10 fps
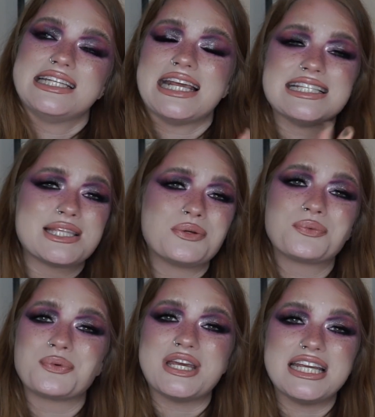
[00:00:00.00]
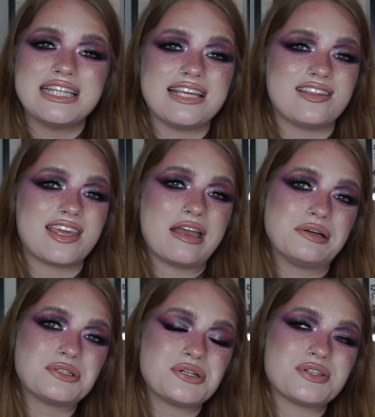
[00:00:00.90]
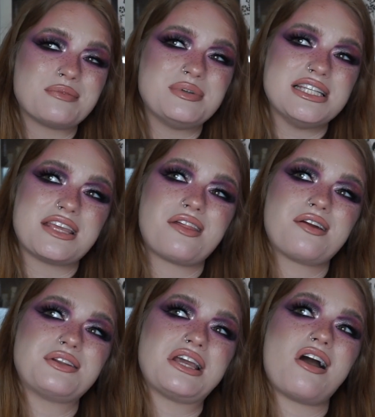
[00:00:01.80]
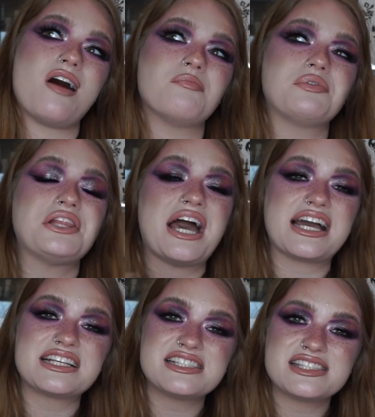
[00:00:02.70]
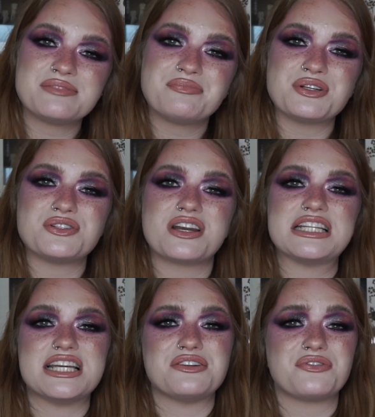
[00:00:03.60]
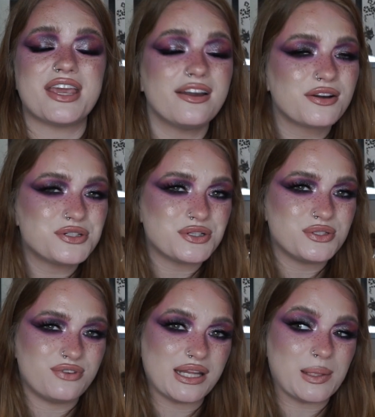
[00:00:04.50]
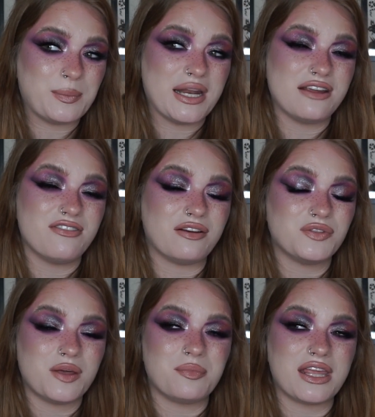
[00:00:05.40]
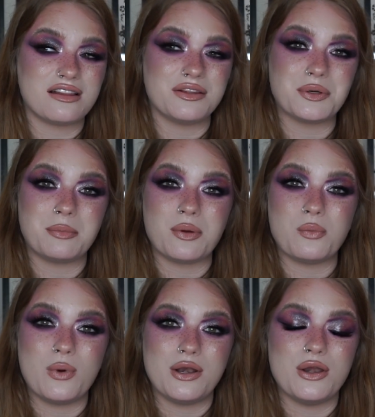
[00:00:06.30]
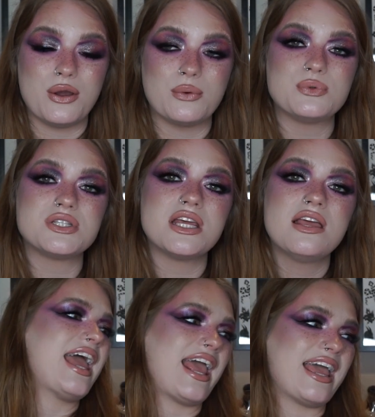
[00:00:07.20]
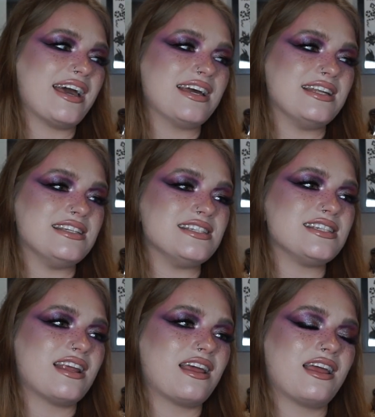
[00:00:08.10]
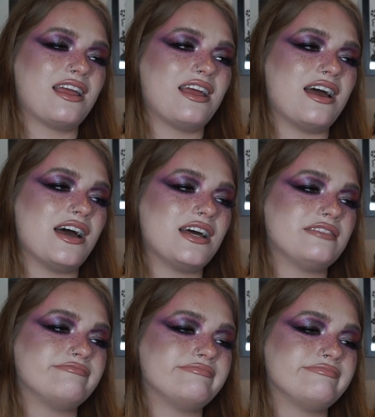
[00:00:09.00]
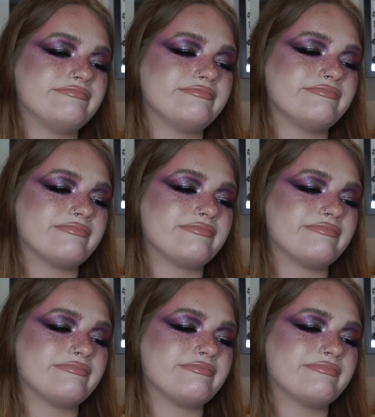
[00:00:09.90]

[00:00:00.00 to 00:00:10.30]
nice little read. Like the characters aren't particularly complex. There's not a ton of character development. I found them like a little bit one note and um